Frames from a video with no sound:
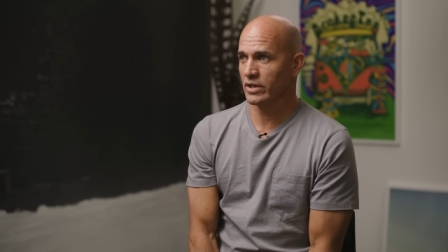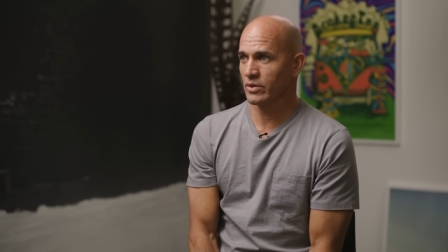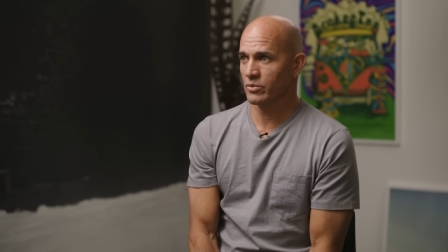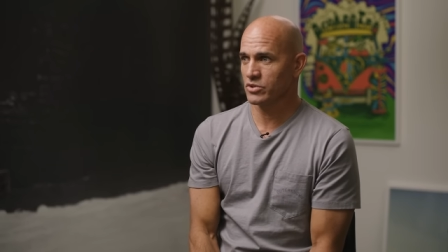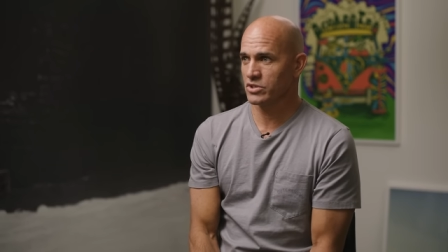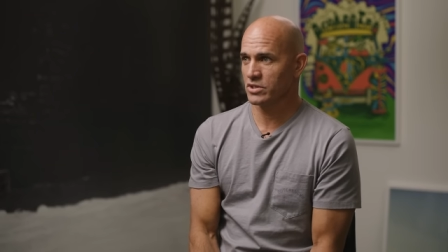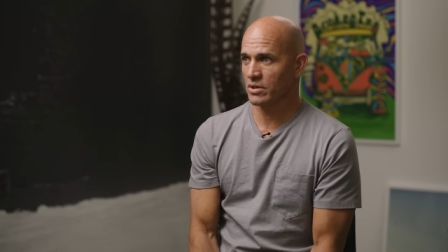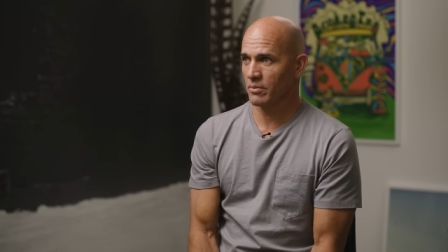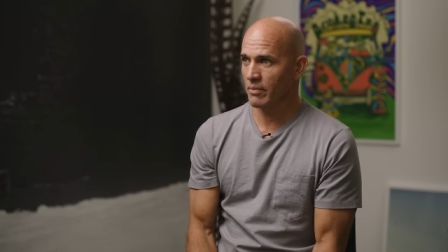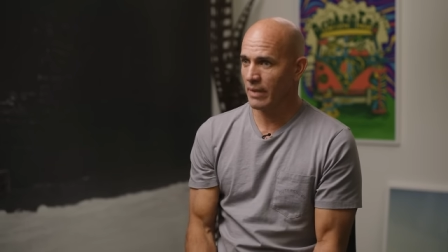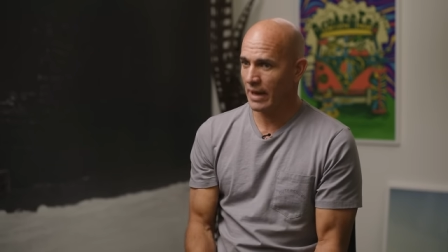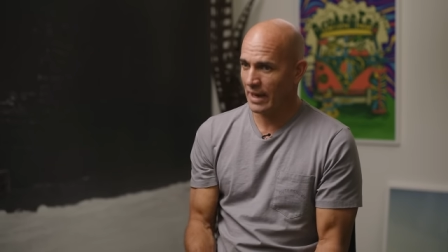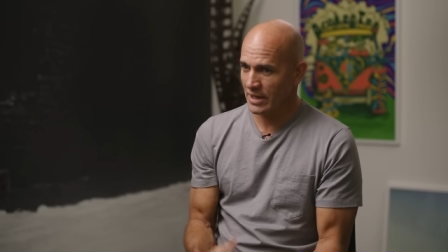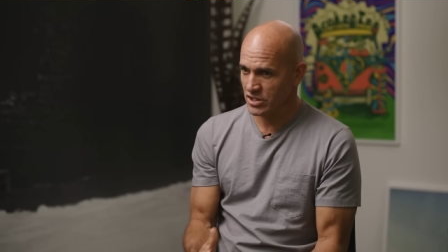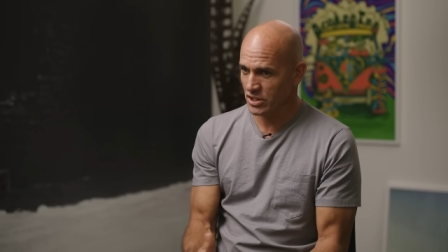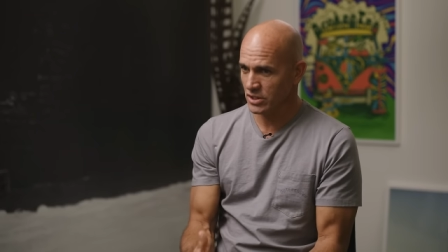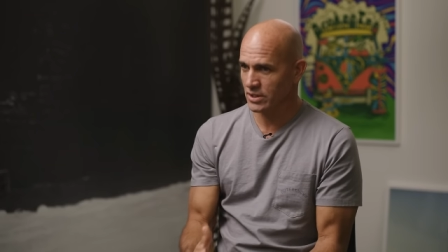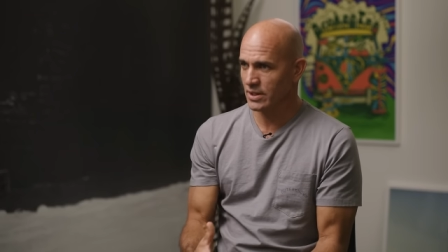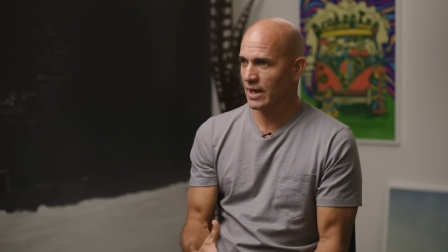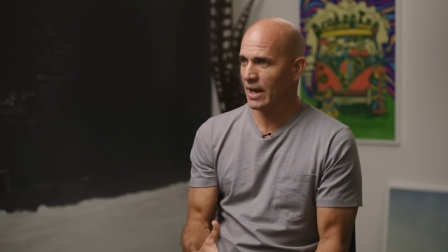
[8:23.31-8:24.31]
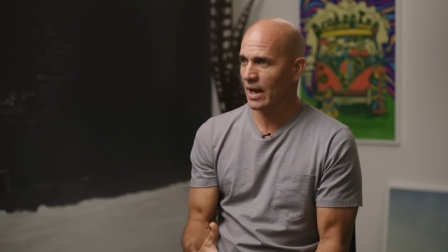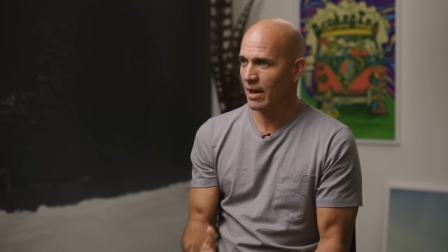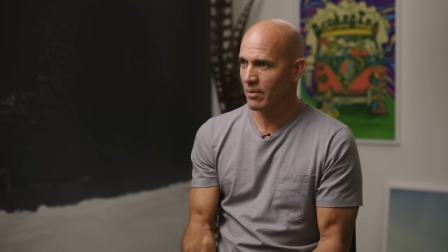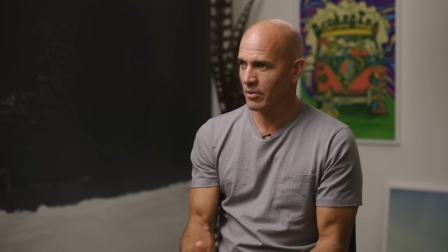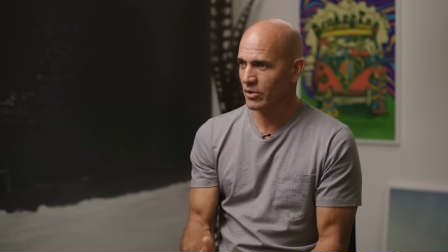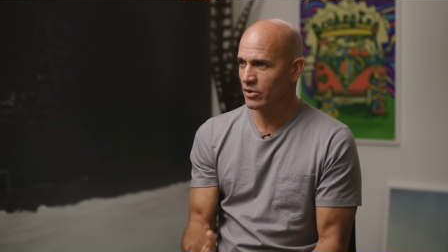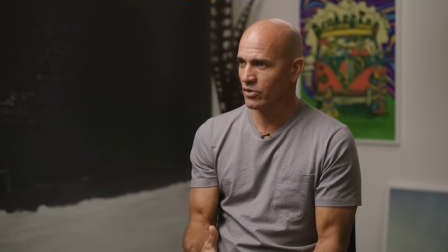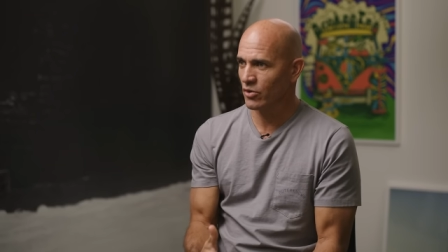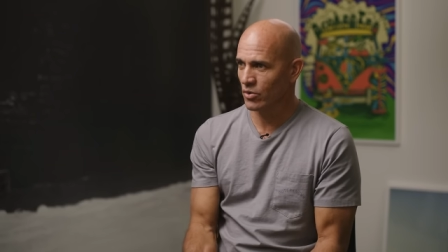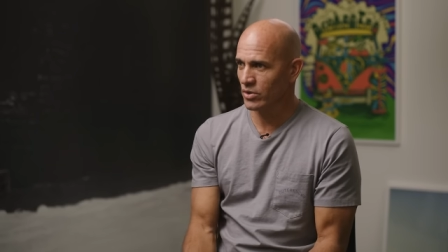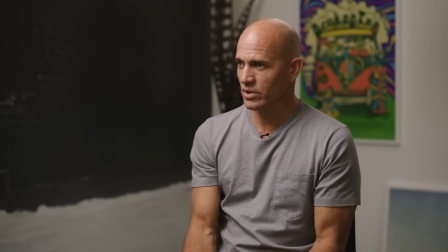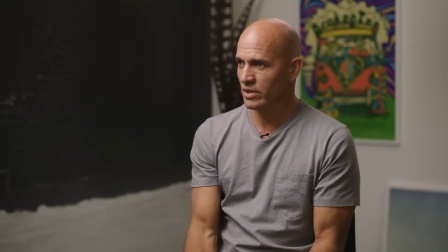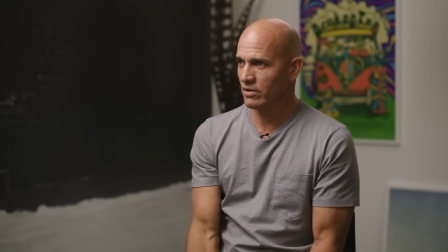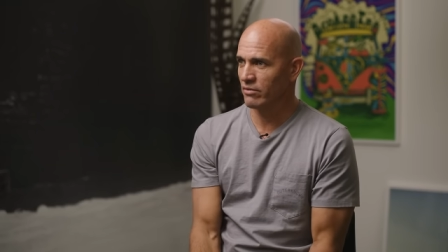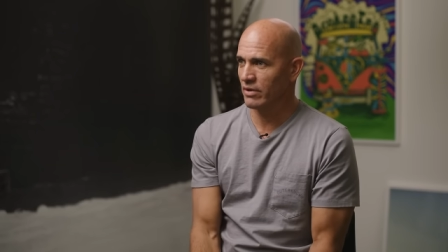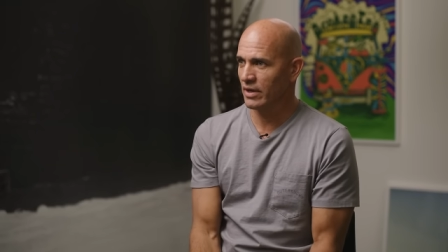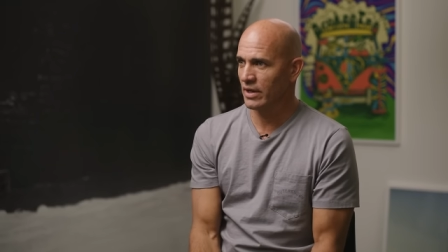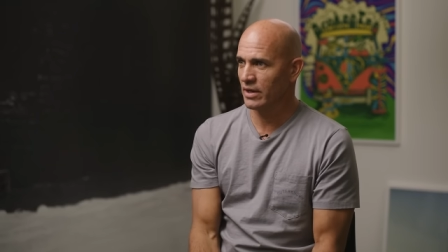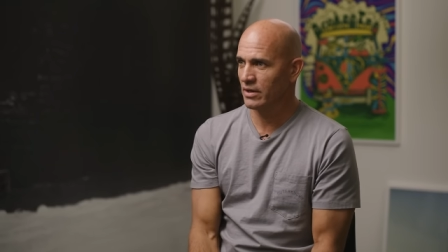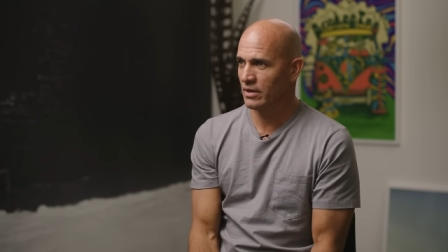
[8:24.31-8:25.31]
there was some magic that happened during the
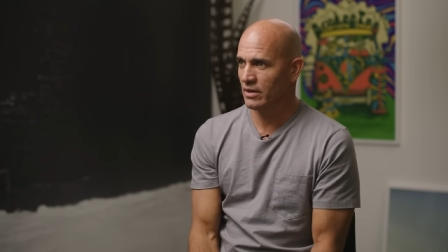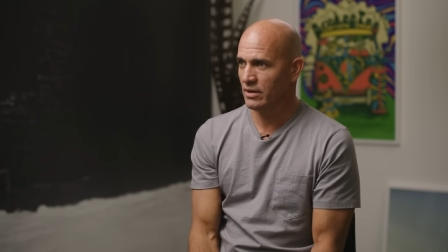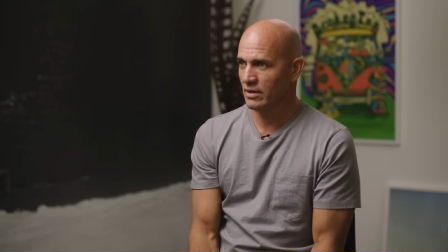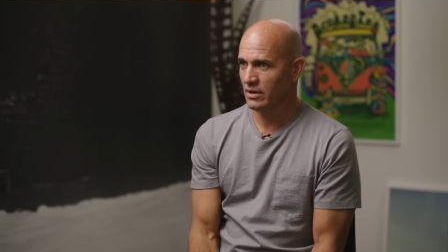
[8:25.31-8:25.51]
event.